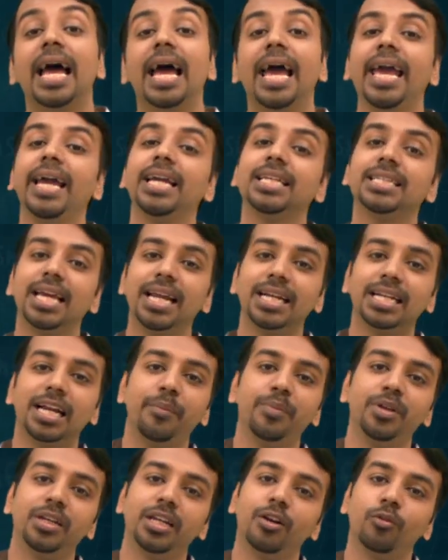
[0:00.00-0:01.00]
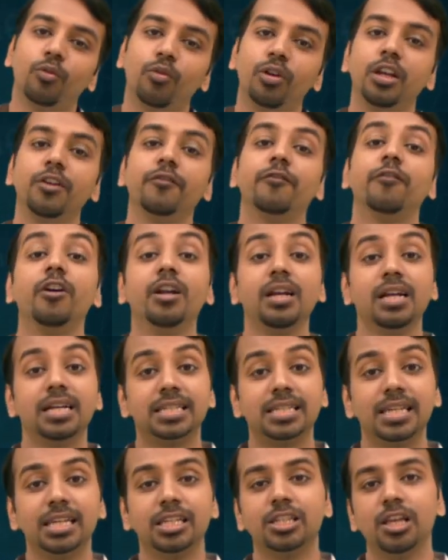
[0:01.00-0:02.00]
X had committed only for
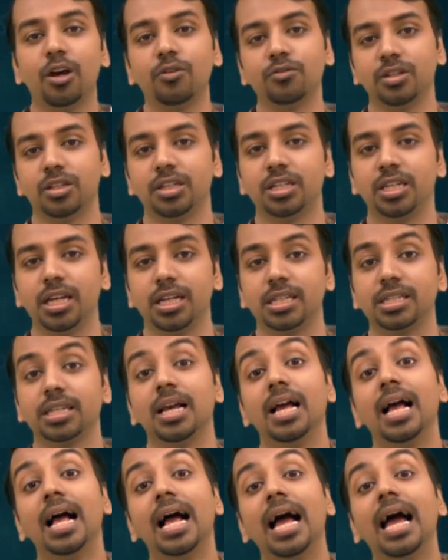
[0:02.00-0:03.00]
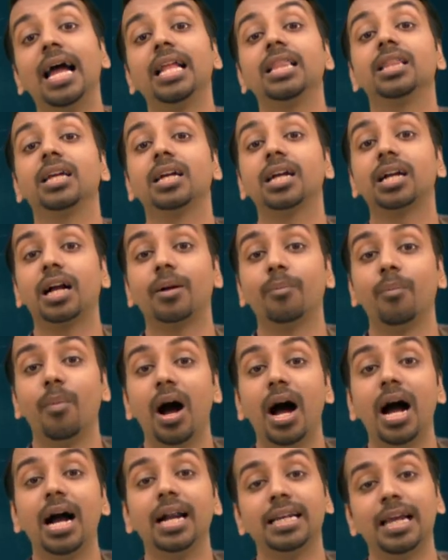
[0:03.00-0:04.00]
6,000 shares and the
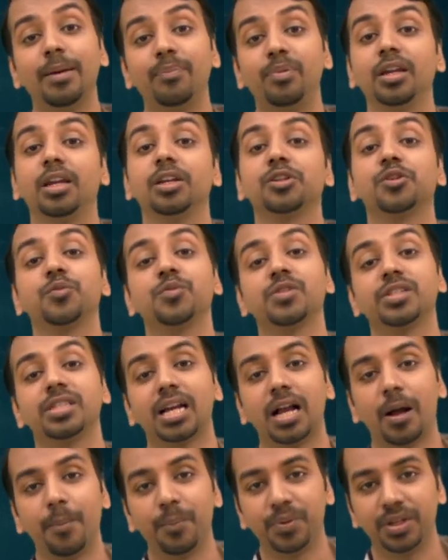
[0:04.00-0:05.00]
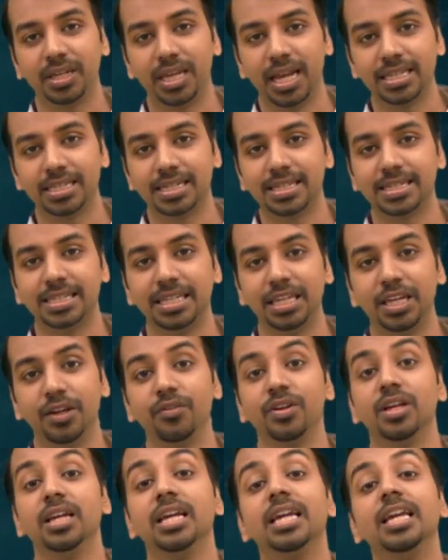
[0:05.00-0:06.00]
marked application which the company has
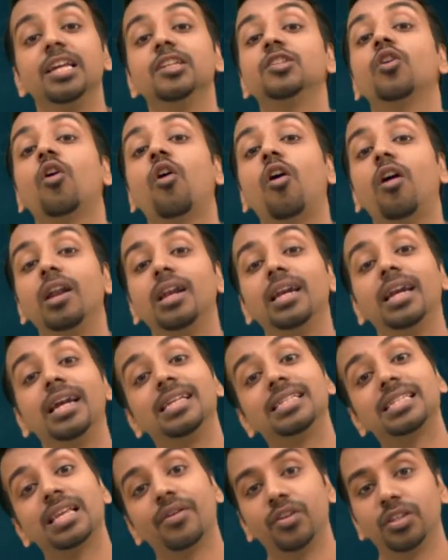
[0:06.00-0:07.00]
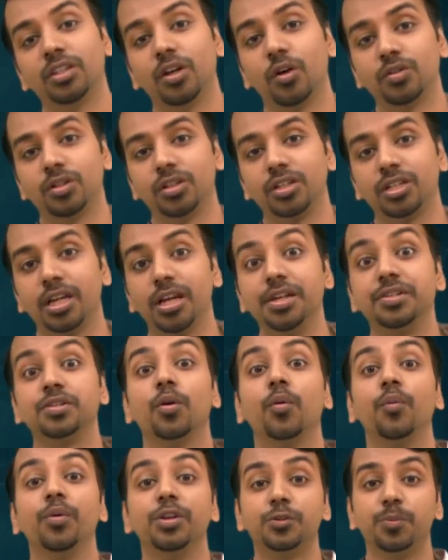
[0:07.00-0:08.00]
received is already 7,000 shares,
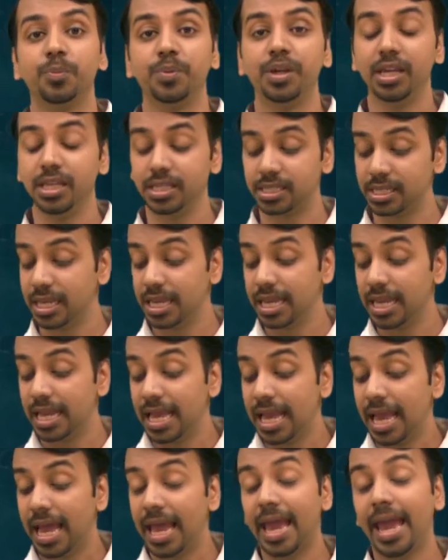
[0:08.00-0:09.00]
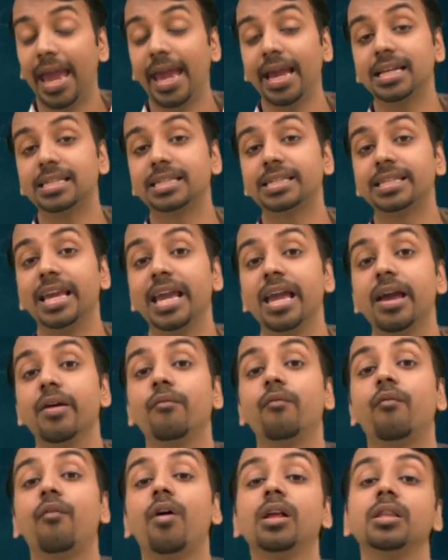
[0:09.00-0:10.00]
which means X
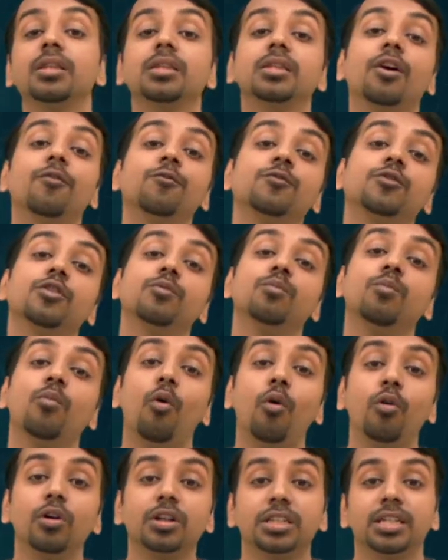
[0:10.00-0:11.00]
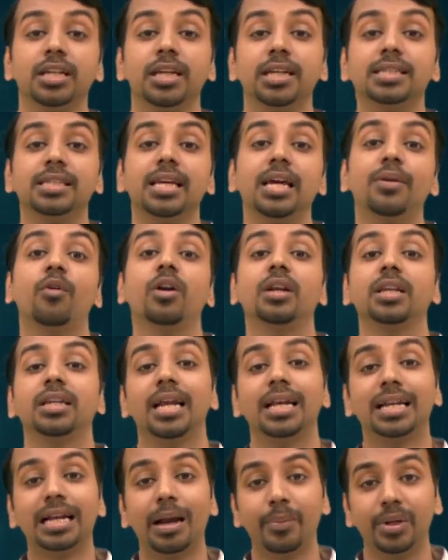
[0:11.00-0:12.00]
gave 1,000 more shares than what it
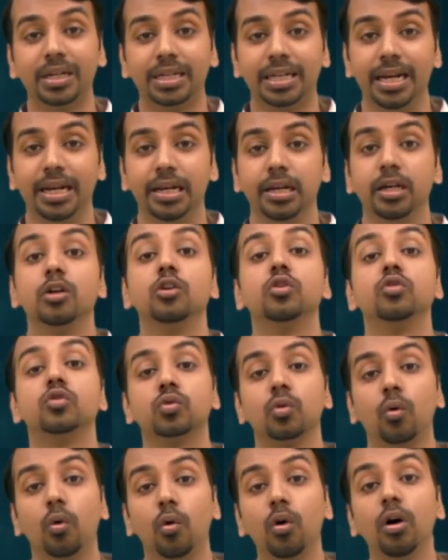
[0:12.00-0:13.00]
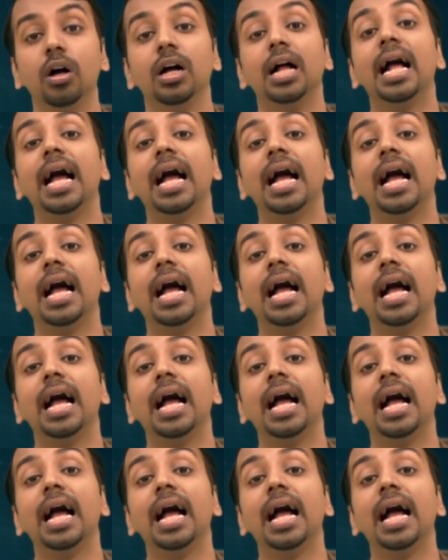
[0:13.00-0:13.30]
had committed. So